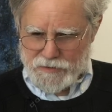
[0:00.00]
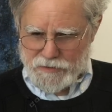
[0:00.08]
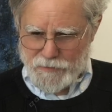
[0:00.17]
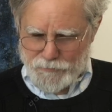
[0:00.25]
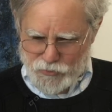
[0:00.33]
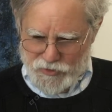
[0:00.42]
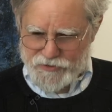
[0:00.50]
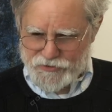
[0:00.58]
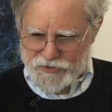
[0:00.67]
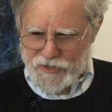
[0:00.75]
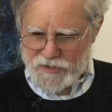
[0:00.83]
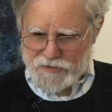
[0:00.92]

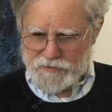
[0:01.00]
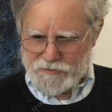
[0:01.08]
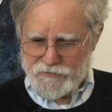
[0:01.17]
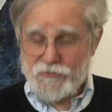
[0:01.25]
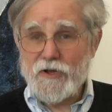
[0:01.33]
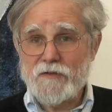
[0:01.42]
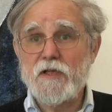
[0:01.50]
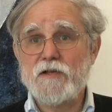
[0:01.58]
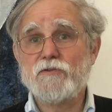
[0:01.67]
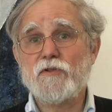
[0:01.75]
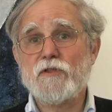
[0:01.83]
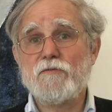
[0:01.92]
appreciate in
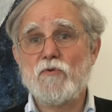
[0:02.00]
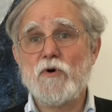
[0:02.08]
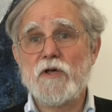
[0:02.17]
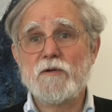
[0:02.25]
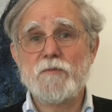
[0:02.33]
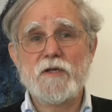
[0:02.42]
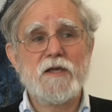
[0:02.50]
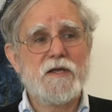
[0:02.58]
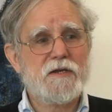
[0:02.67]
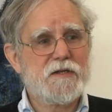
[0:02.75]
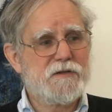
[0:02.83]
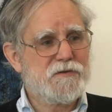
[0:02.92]
foundations of quantum
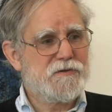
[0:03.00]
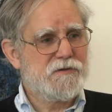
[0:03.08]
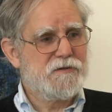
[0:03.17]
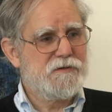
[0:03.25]
mechanics,